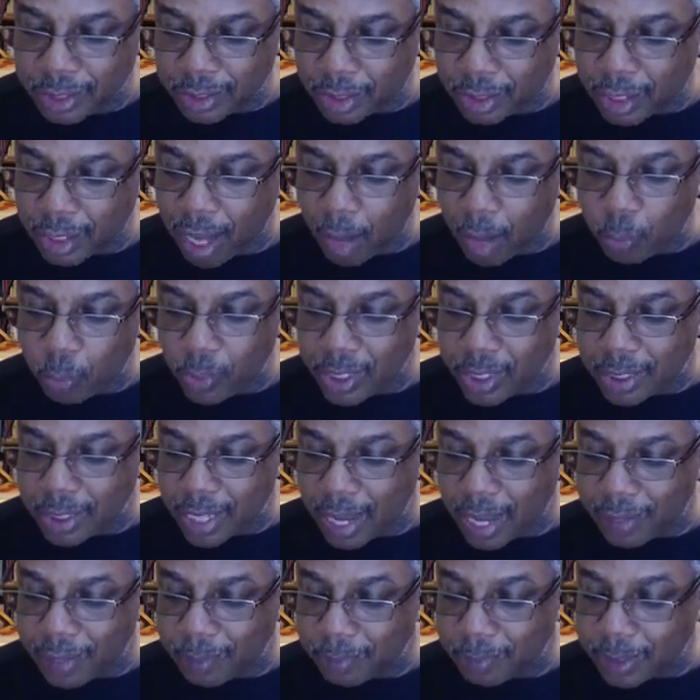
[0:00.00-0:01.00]
The cop went
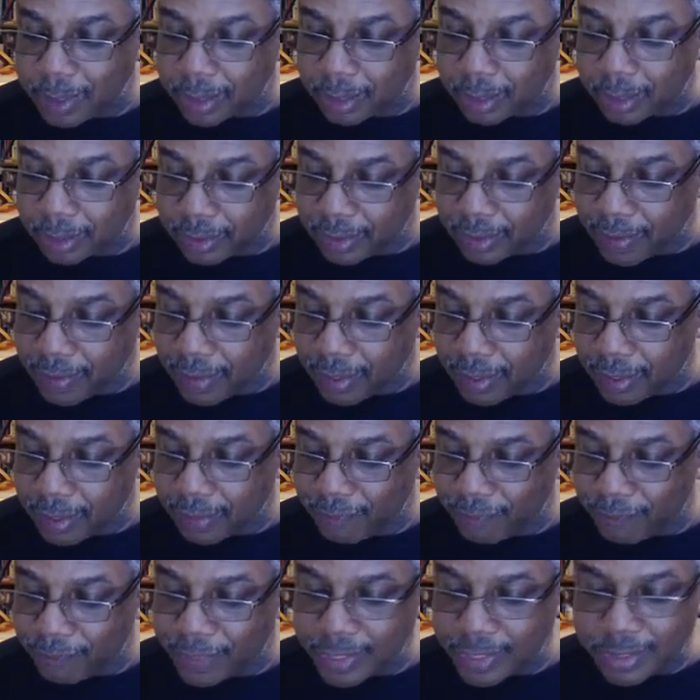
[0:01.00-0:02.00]
down immediately,
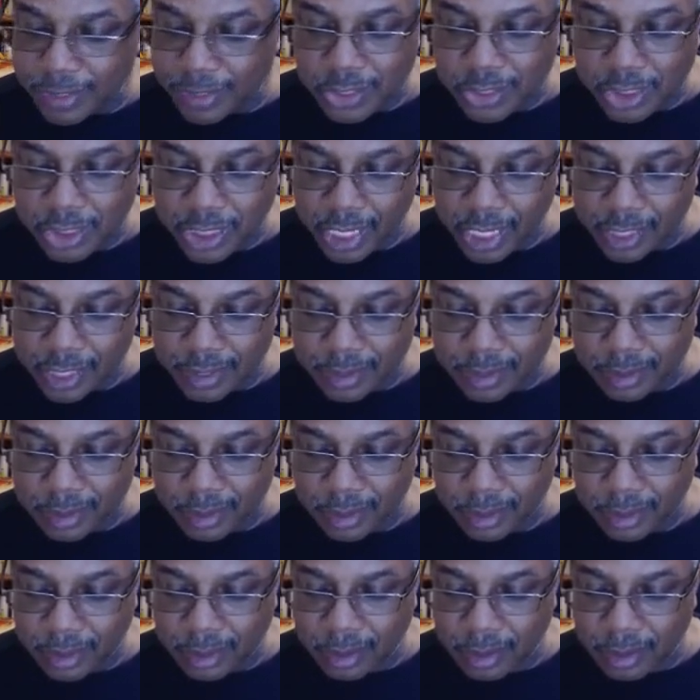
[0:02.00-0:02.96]
in fits and shakes.